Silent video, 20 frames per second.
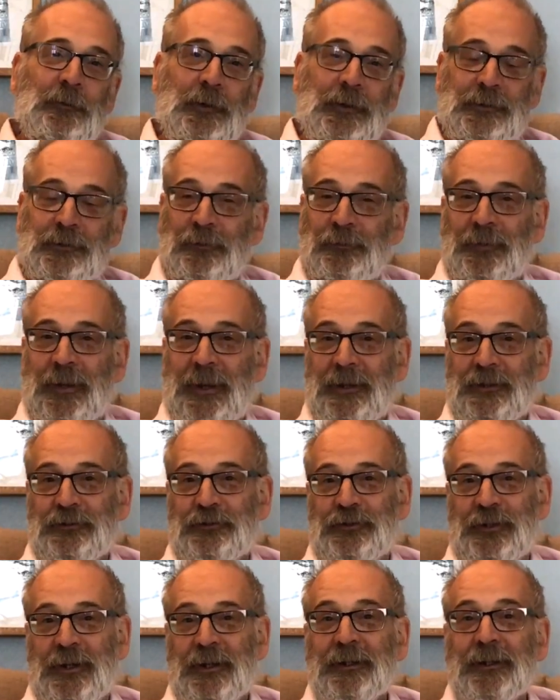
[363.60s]
working on the hat
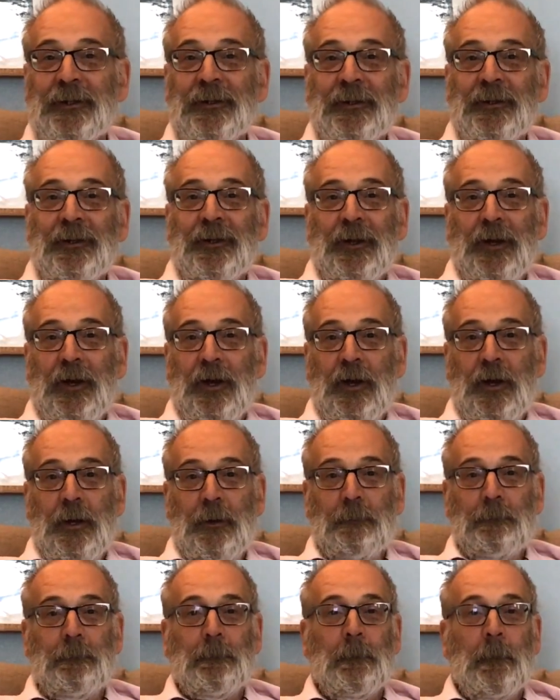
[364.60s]
check.
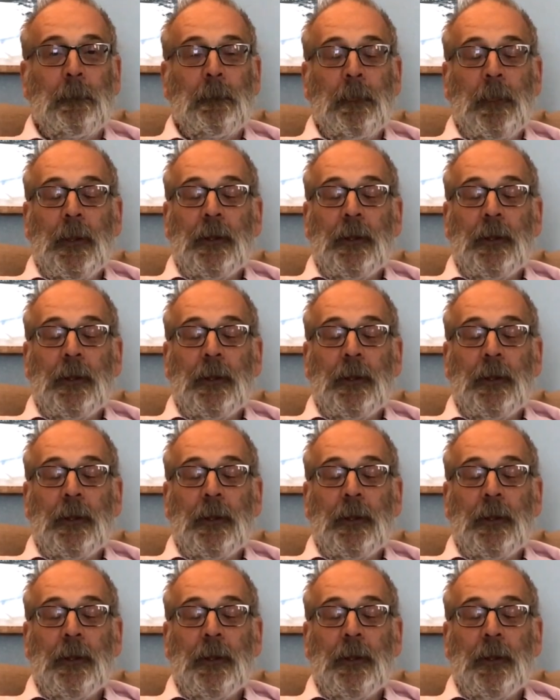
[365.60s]
Um,